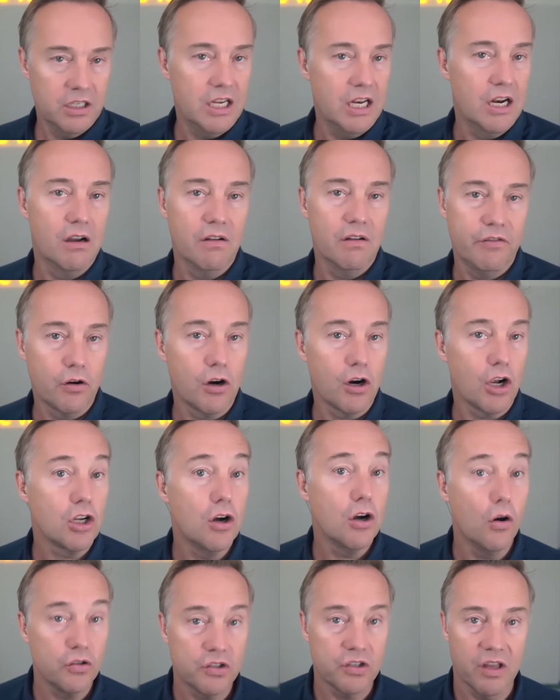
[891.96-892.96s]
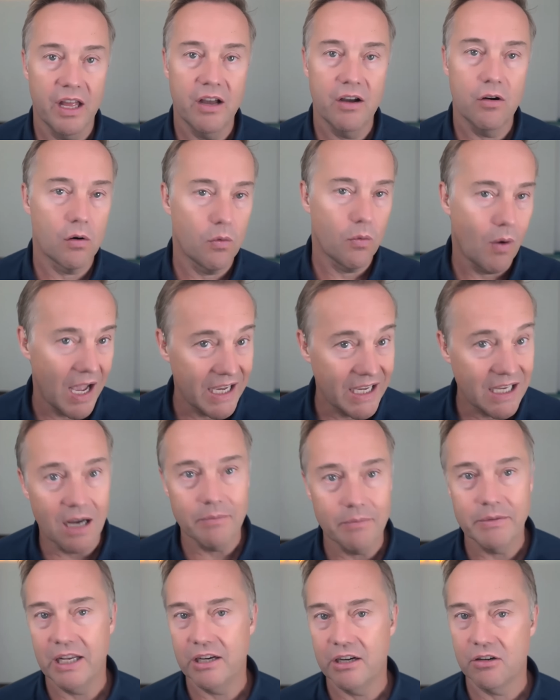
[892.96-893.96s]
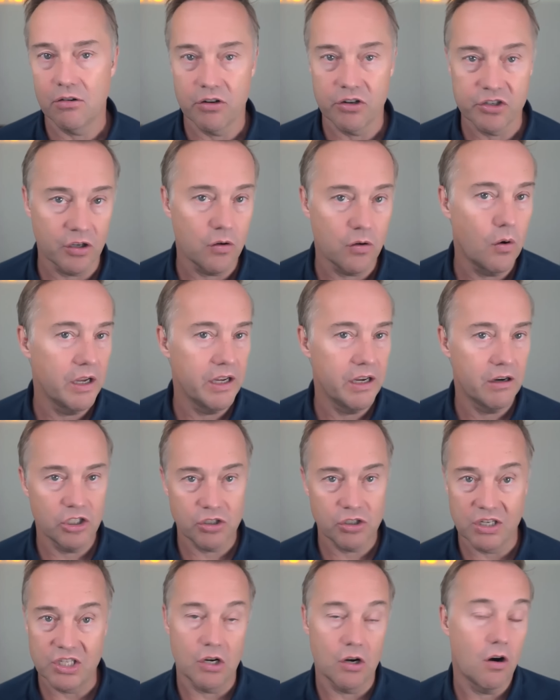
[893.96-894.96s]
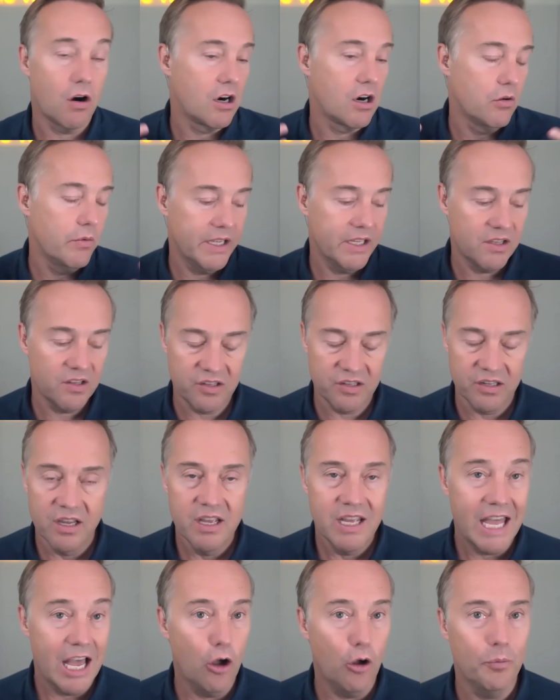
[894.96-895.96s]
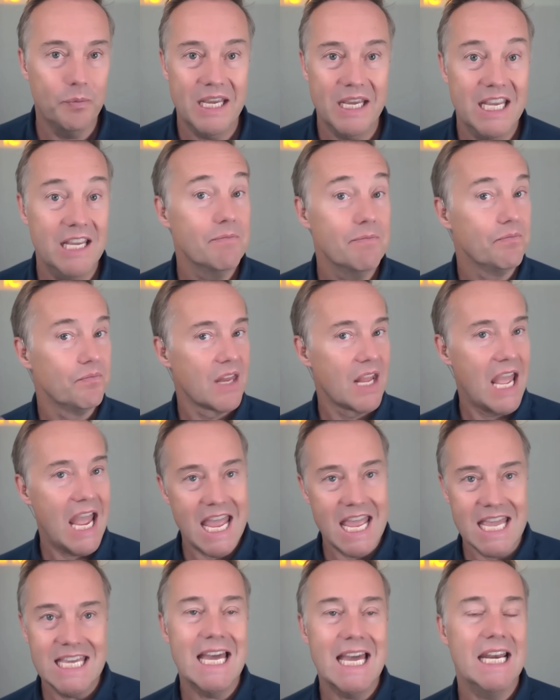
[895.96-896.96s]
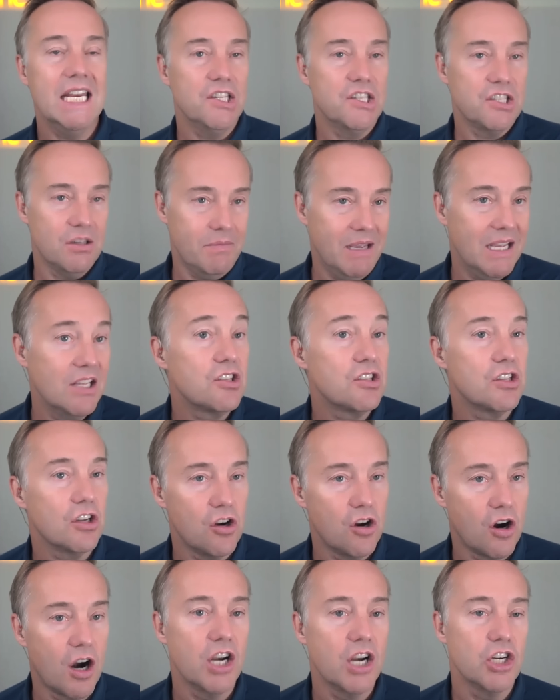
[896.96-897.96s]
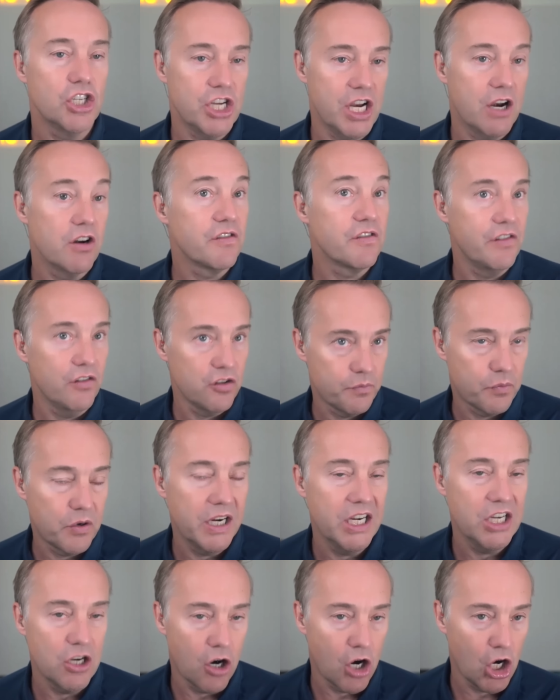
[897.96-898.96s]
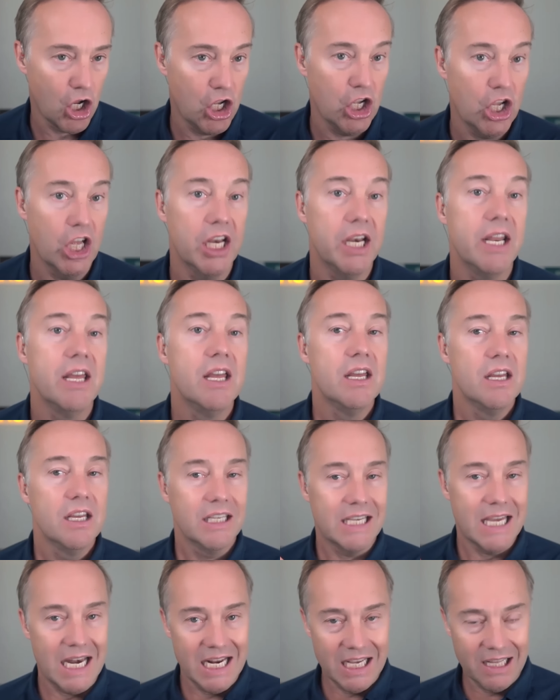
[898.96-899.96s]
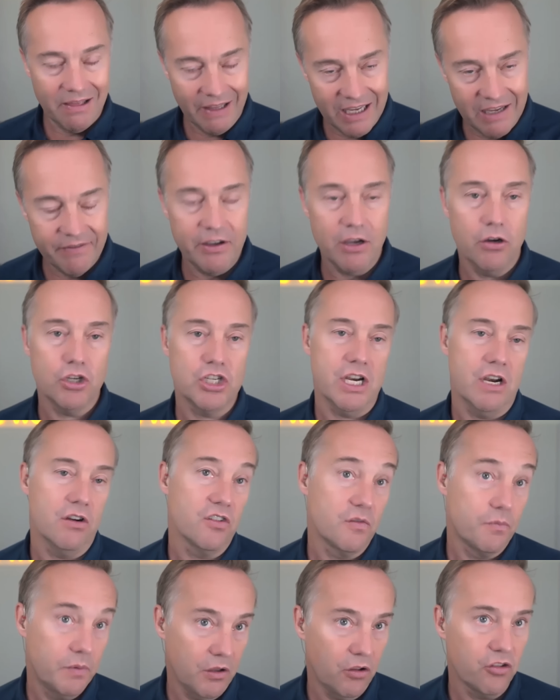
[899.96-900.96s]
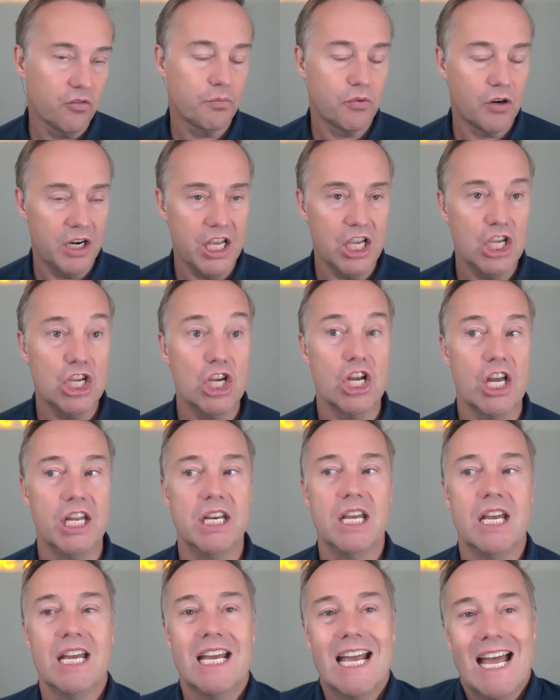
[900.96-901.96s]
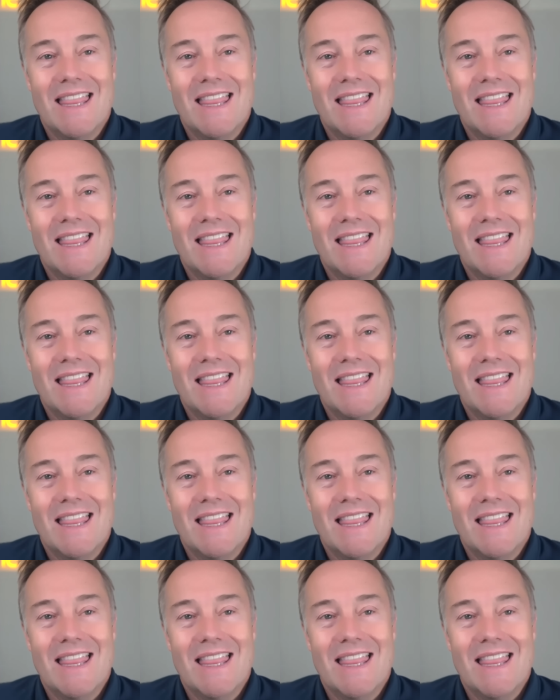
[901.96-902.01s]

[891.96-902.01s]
You know, if you're a Khosla or Y Combinator or Sequoia or Andreessen Horowitz LP, hey, getting some Instacart shares feels pretty darn good. Getting Klaviyo shares feels pretty good.